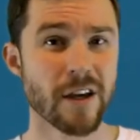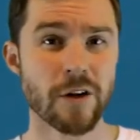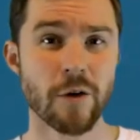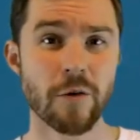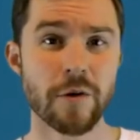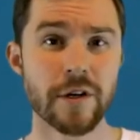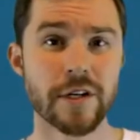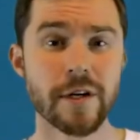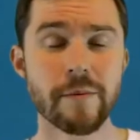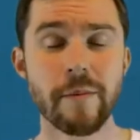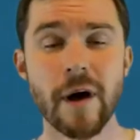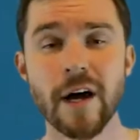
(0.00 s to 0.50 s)

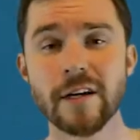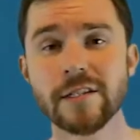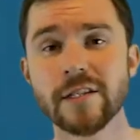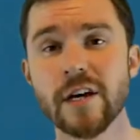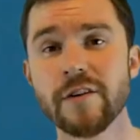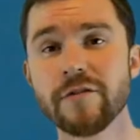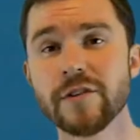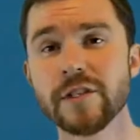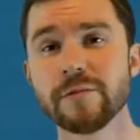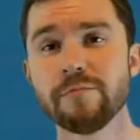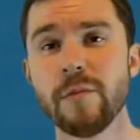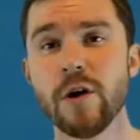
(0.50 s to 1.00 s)
according to Box
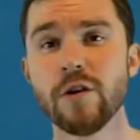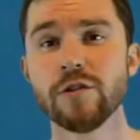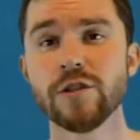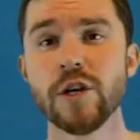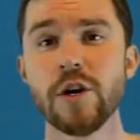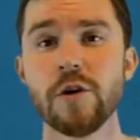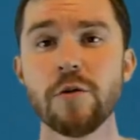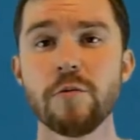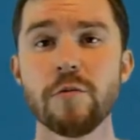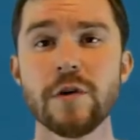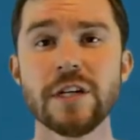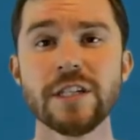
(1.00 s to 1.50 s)
Office
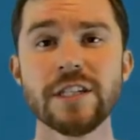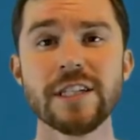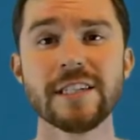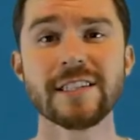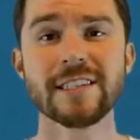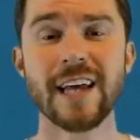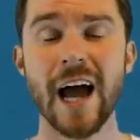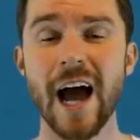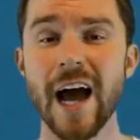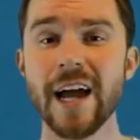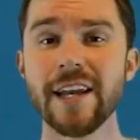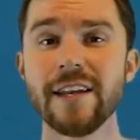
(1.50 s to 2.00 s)
Mojo, which is
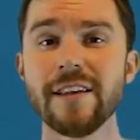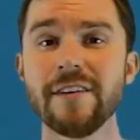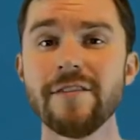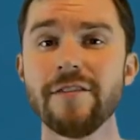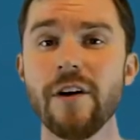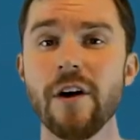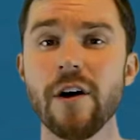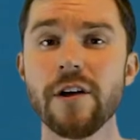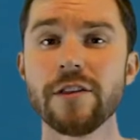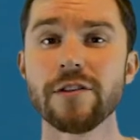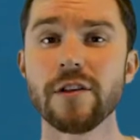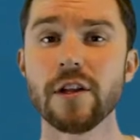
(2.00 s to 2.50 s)
kind of
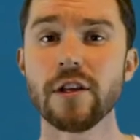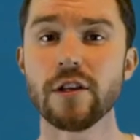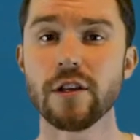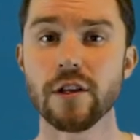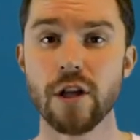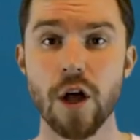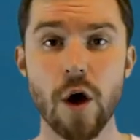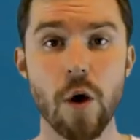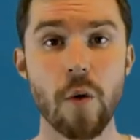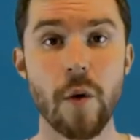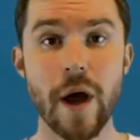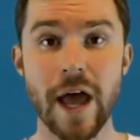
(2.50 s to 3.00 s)
on the
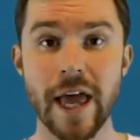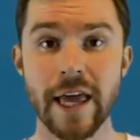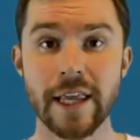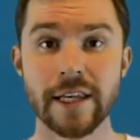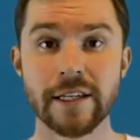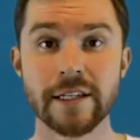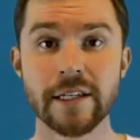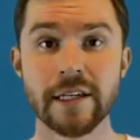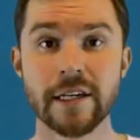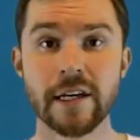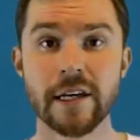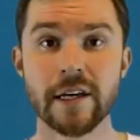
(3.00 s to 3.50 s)
low
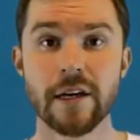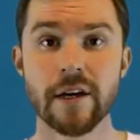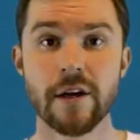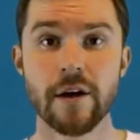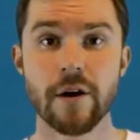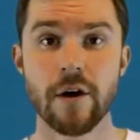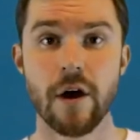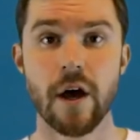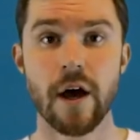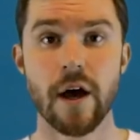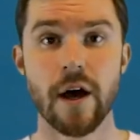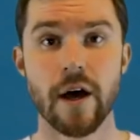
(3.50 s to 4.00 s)
end,
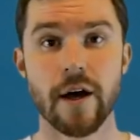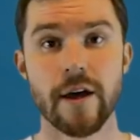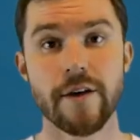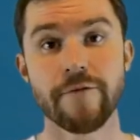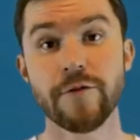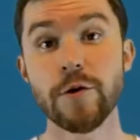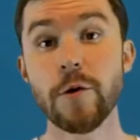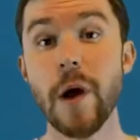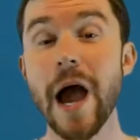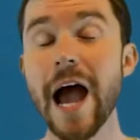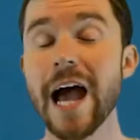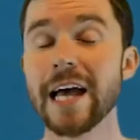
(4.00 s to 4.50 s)

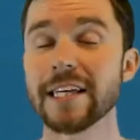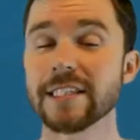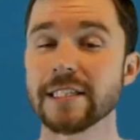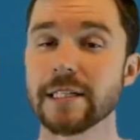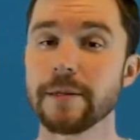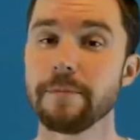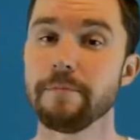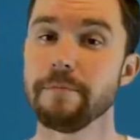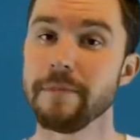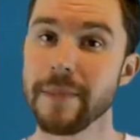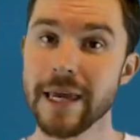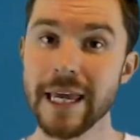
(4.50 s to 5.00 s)
if you
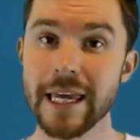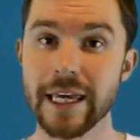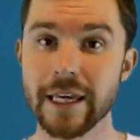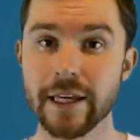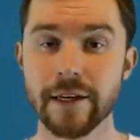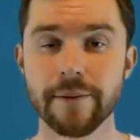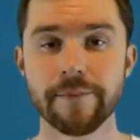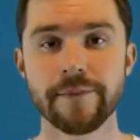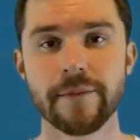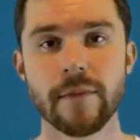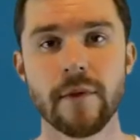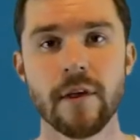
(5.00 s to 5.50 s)
ask me.